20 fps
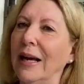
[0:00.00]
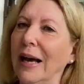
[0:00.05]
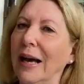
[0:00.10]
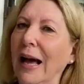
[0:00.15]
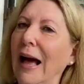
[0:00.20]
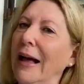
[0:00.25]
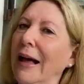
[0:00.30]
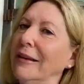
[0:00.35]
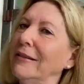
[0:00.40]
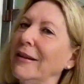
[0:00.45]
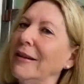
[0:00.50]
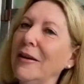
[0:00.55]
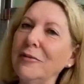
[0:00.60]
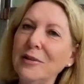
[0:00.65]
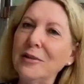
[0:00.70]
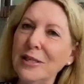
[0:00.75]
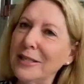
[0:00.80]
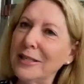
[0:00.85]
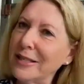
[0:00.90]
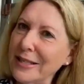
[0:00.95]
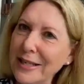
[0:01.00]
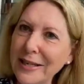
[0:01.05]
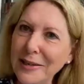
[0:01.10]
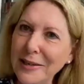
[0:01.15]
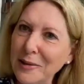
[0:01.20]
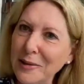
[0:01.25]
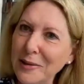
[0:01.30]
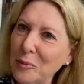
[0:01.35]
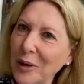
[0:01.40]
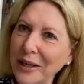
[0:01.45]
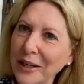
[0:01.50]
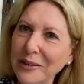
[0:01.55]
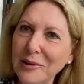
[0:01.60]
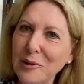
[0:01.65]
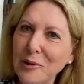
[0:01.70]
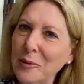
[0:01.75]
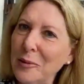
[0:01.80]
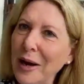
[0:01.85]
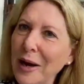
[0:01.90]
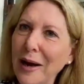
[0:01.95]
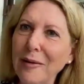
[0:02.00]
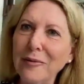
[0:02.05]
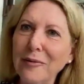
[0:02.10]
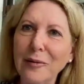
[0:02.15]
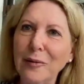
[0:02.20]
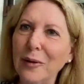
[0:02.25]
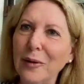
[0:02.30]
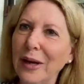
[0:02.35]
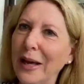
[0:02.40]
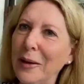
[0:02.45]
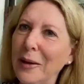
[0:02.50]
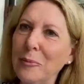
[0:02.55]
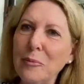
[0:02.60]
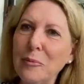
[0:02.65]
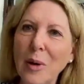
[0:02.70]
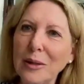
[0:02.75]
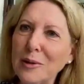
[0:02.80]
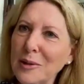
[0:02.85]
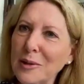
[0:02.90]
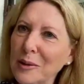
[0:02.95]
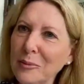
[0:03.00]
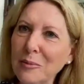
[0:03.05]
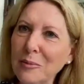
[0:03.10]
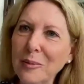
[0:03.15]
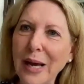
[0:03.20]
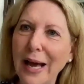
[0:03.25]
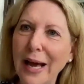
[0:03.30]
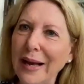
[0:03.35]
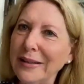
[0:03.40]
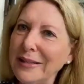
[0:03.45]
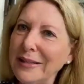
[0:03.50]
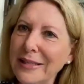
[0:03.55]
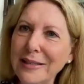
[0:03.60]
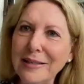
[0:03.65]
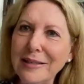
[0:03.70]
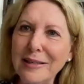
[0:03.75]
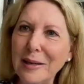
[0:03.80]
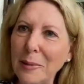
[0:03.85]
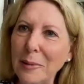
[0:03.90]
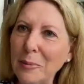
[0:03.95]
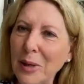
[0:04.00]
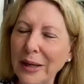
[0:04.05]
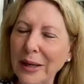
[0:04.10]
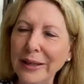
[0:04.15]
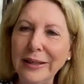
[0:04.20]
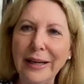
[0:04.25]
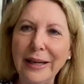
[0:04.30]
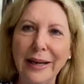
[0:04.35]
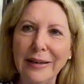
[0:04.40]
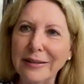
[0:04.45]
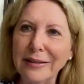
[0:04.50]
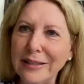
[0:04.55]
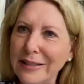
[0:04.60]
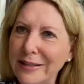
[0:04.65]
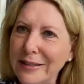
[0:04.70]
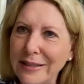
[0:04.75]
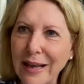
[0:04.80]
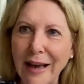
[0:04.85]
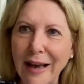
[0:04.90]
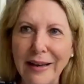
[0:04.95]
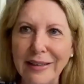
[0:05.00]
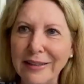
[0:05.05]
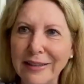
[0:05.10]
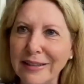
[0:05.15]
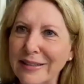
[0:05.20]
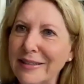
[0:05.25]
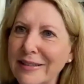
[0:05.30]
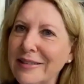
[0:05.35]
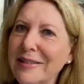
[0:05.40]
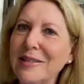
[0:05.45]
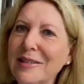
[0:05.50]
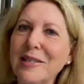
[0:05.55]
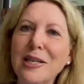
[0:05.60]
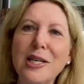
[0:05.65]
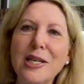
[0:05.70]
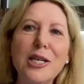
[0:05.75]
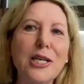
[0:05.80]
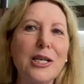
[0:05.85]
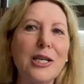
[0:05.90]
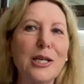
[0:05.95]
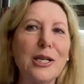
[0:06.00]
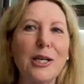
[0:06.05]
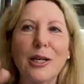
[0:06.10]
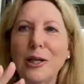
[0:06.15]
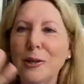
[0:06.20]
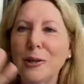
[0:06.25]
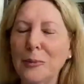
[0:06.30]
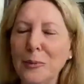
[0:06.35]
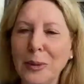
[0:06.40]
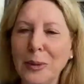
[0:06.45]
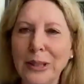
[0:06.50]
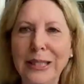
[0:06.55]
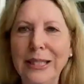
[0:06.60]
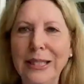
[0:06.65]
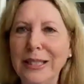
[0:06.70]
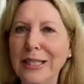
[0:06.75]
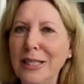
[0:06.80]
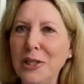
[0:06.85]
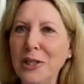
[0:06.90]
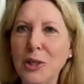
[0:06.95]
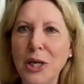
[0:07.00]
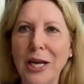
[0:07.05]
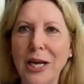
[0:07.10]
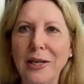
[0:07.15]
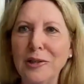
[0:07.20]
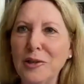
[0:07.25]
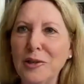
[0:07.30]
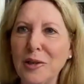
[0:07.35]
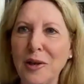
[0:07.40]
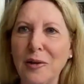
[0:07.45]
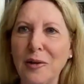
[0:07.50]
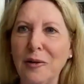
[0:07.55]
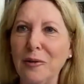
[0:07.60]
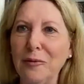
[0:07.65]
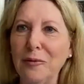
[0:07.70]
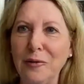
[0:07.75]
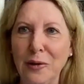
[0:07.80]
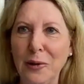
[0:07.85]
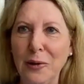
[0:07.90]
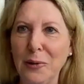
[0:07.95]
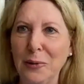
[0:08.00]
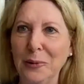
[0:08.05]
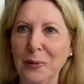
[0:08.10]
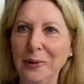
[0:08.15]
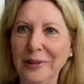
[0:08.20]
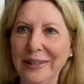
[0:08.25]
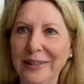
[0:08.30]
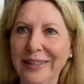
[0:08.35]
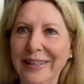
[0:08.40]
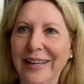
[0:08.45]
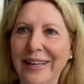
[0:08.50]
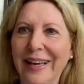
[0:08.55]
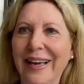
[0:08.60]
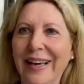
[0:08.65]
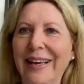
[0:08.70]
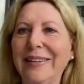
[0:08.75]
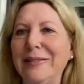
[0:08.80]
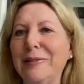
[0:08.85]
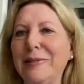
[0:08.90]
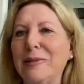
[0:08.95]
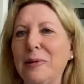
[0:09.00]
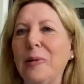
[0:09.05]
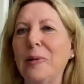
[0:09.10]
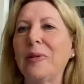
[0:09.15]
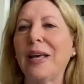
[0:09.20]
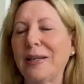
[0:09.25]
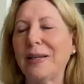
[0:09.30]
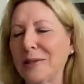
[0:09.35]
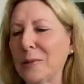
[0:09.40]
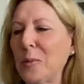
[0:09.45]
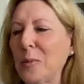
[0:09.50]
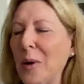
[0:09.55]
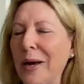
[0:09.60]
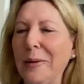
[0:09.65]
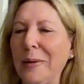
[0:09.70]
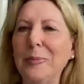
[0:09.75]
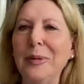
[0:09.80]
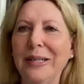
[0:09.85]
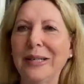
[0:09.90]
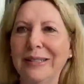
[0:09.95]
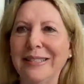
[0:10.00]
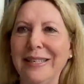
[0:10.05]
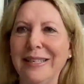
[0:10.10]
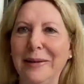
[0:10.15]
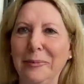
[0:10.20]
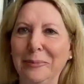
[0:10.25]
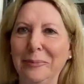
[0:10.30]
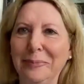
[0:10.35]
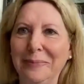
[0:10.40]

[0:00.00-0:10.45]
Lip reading: I love to see it when you have a Muslim anti-Semite, anti-Zionist completely change their view. And so that's why I picked him.